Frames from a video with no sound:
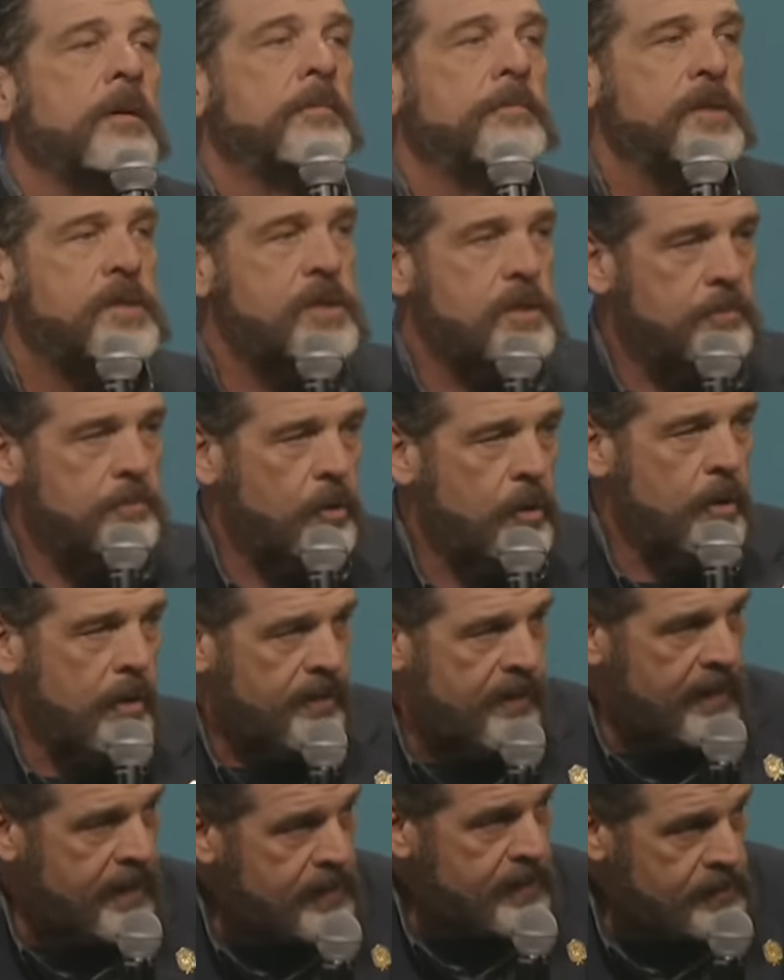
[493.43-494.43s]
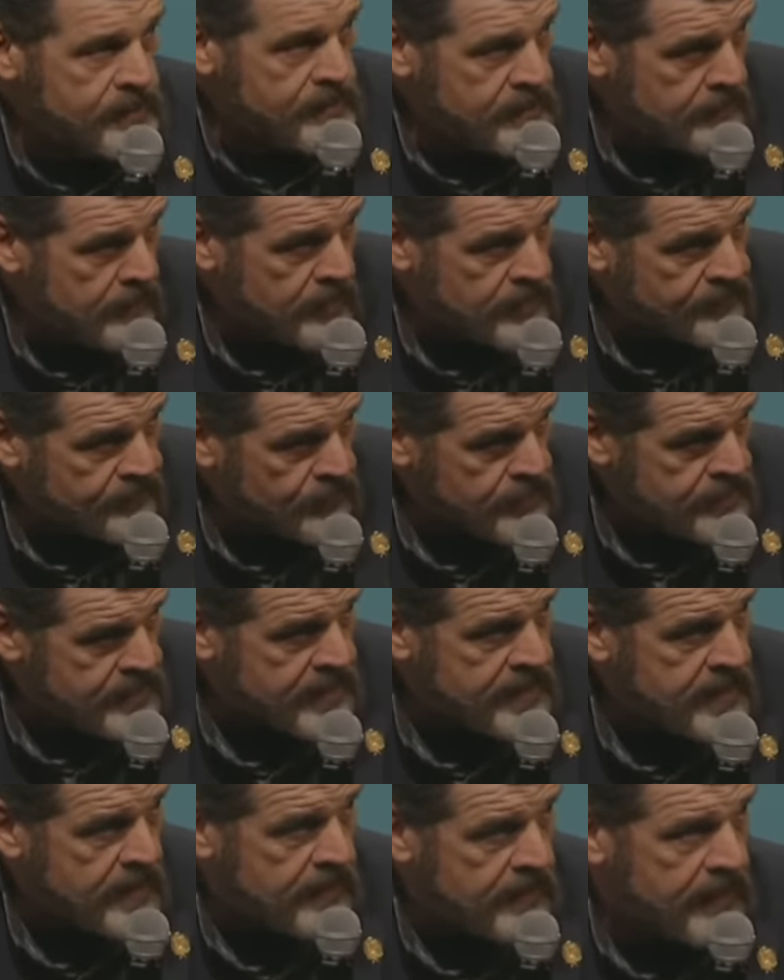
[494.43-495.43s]
Mr. Brewer, thank you so much for
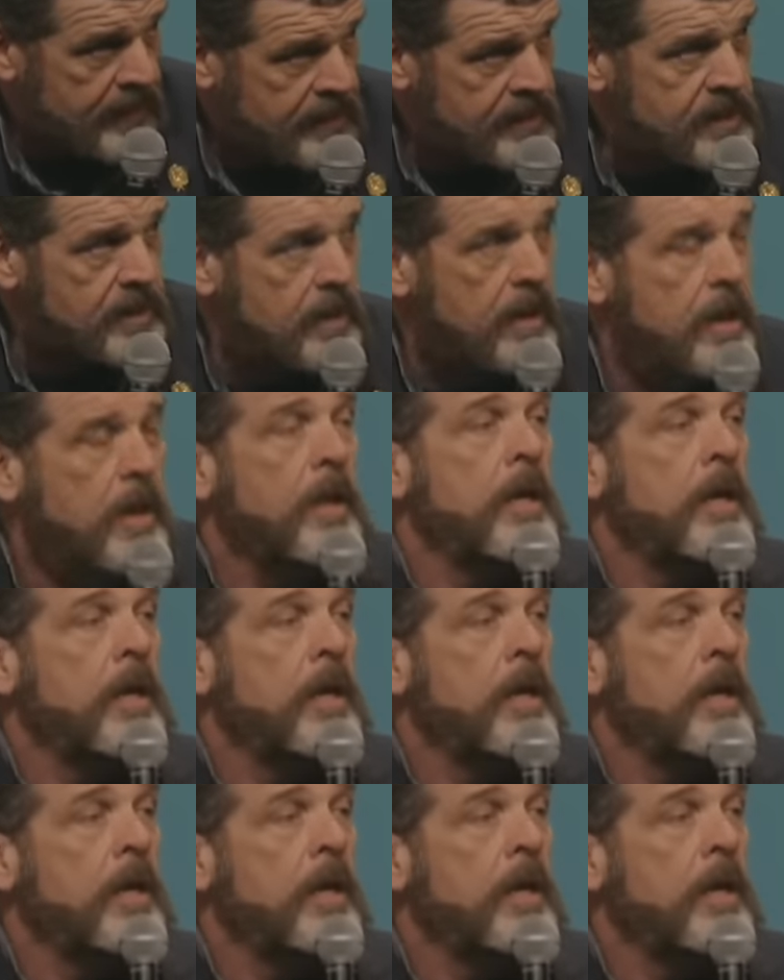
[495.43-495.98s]
attending this.